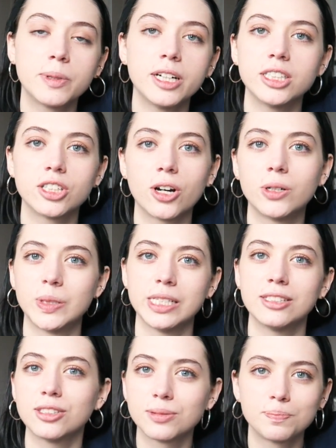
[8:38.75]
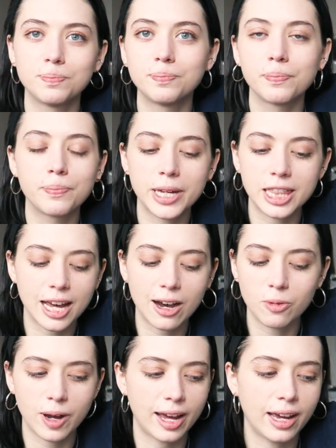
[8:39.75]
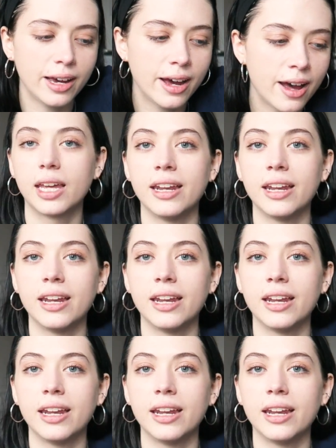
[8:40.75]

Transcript: but it's always been that way.